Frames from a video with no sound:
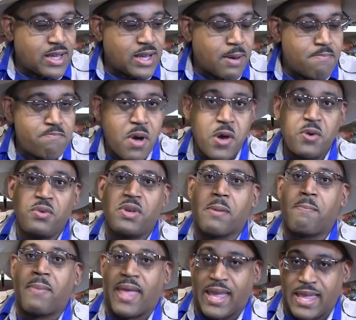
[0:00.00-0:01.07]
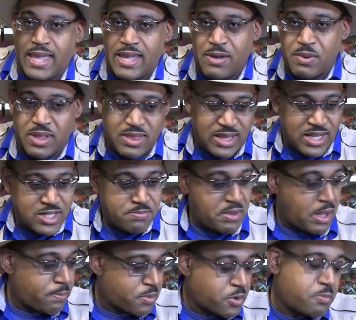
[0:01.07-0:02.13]
a bone to pick with these
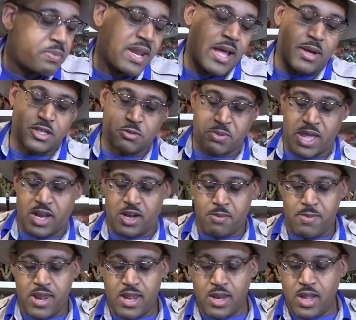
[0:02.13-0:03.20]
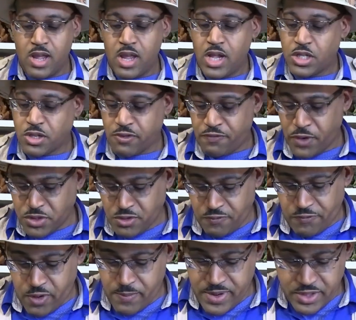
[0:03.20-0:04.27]
people, but I'll explain in a minute. So first and
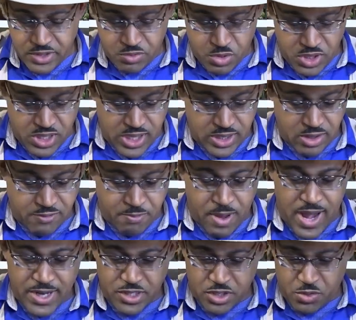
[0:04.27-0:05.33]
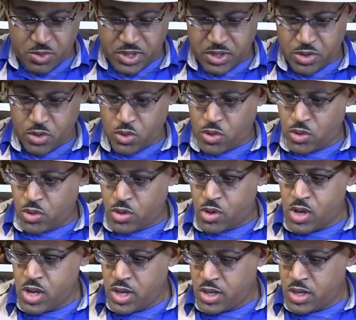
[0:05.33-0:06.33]
foremost, we're looking at this box. It's really cool.